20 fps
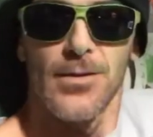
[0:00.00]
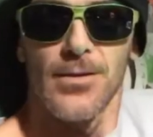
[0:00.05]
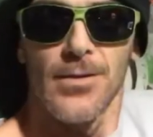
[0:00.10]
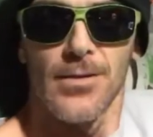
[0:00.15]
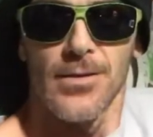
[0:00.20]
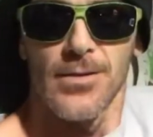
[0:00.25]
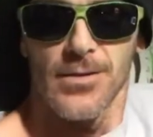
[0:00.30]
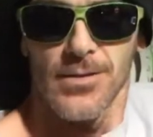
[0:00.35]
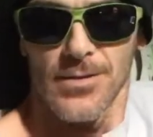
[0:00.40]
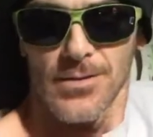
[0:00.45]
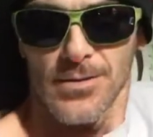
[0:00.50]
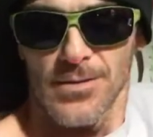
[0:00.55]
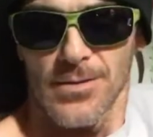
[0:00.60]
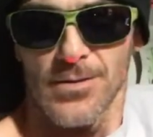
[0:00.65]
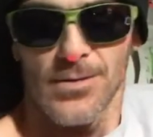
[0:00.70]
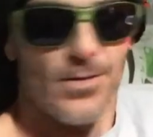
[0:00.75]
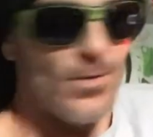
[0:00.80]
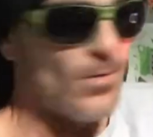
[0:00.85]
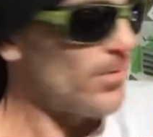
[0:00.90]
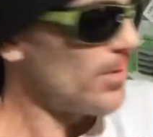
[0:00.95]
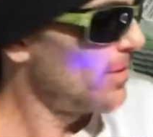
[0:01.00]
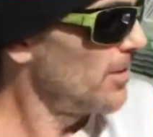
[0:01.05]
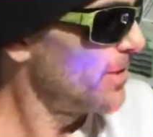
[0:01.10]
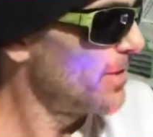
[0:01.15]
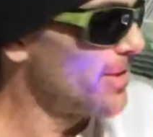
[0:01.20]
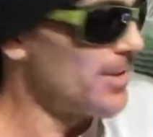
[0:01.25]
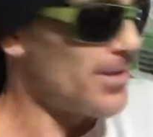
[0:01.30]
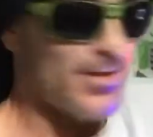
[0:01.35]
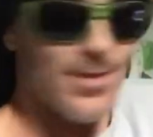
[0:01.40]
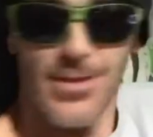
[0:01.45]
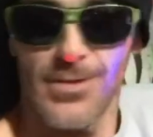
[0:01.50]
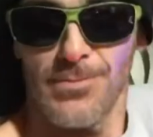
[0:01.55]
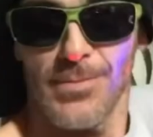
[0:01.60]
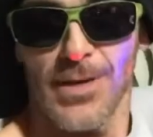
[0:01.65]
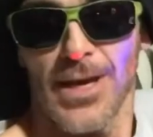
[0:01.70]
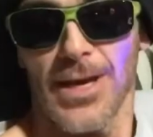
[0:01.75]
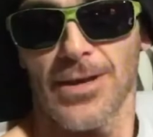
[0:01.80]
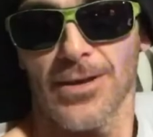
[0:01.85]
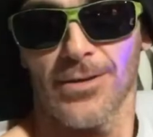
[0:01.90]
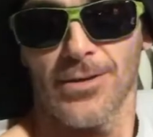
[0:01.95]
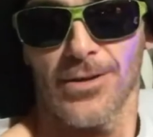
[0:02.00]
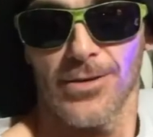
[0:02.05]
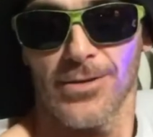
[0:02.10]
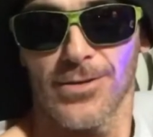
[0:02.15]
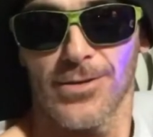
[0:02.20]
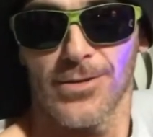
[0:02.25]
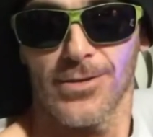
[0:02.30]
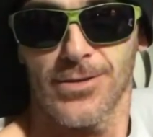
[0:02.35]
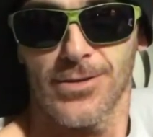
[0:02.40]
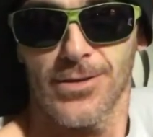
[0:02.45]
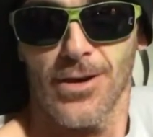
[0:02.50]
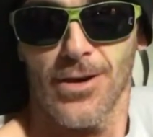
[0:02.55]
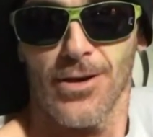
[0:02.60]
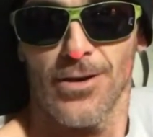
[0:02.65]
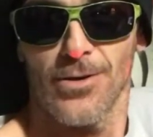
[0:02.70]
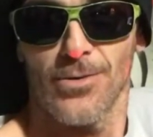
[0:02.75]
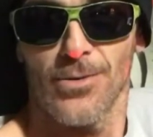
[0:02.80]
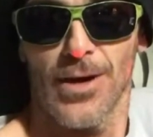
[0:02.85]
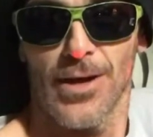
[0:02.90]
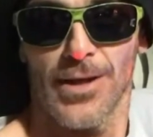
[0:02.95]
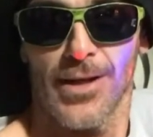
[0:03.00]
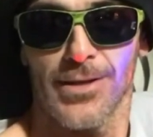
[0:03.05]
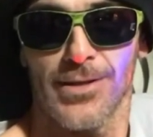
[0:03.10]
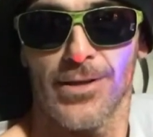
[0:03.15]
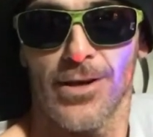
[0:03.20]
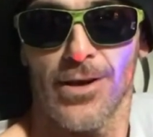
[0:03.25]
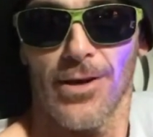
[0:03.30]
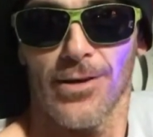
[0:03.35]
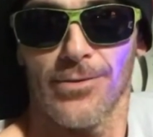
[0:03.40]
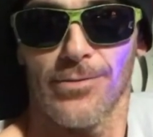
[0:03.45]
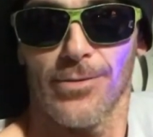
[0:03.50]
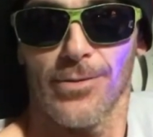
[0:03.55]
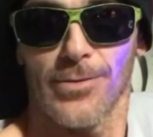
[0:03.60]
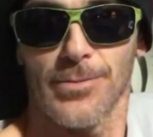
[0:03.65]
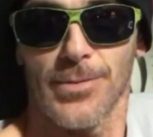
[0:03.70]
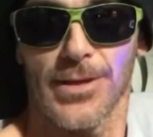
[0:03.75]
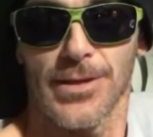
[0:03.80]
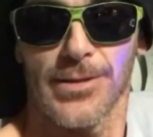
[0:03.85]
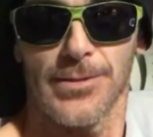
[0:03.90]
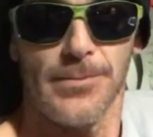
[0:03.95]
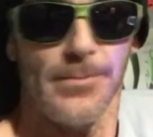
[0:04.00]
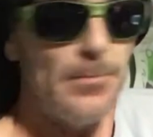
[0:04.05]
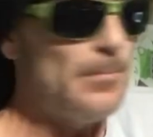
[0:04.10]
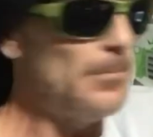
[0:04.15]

Consaro. So we're gonna listen to some Manic Consaro while I talk Let's for a minute. hope I don't